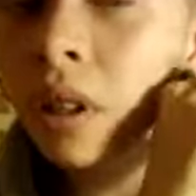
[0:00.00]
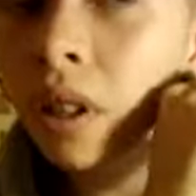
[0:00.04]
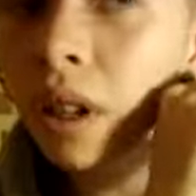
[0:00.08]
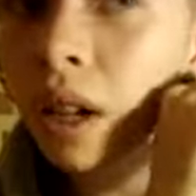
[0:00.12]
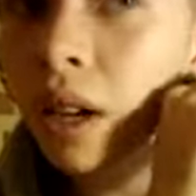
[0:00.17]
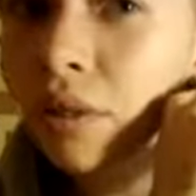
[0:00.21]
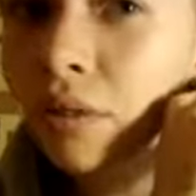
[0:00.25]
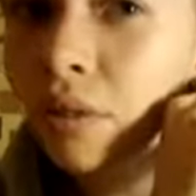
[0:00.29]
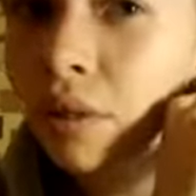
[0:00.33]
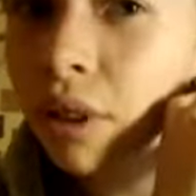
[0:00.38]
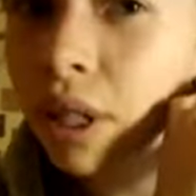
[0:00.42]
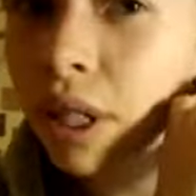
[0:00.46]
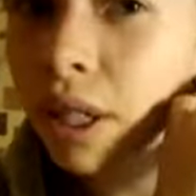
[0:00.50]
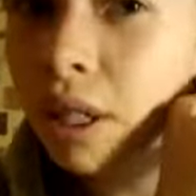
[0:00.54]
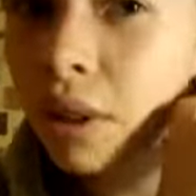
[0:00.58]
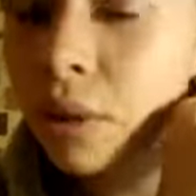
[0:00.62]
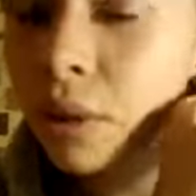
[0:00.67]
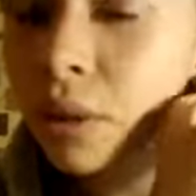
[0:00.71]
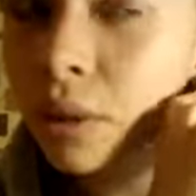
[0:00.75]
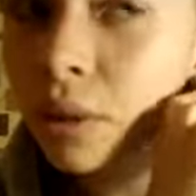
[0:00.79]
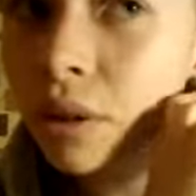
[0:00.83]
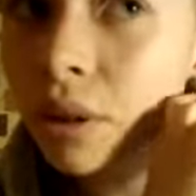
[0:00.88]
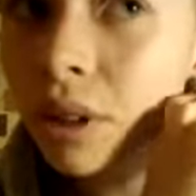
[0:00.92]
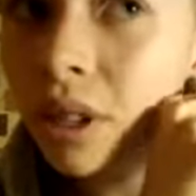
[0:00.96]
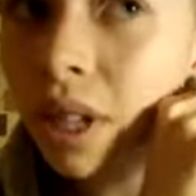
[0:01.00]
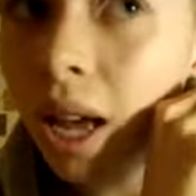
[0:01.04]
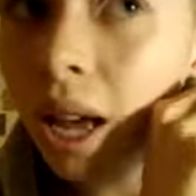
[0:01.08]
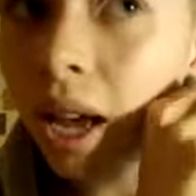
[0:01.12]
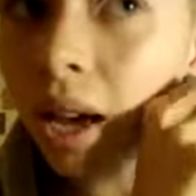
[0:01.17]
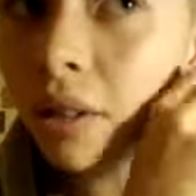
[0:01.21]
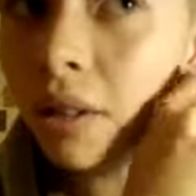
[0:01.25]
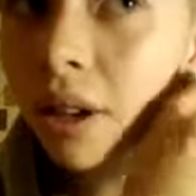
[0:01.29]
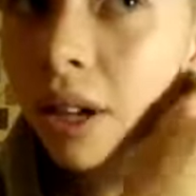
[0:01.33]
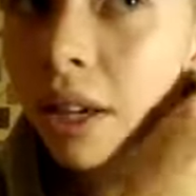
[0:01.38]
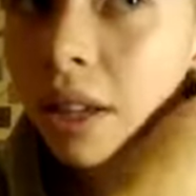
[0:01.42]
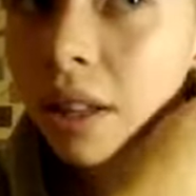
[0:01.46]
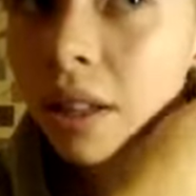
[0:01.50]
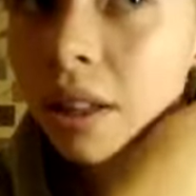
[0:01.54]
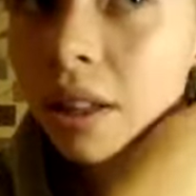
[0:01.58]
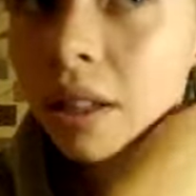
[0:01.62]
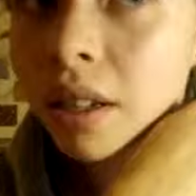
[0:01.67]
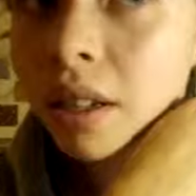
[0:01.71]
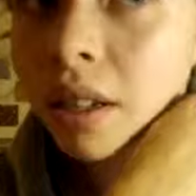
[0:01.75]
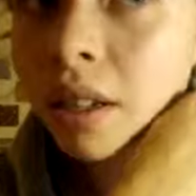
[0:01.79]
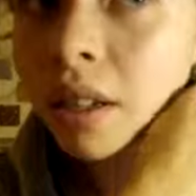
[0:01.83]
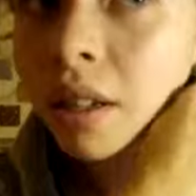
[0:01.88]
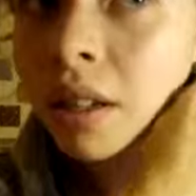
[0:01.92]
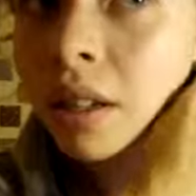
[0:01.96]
like really coarse hair or anything.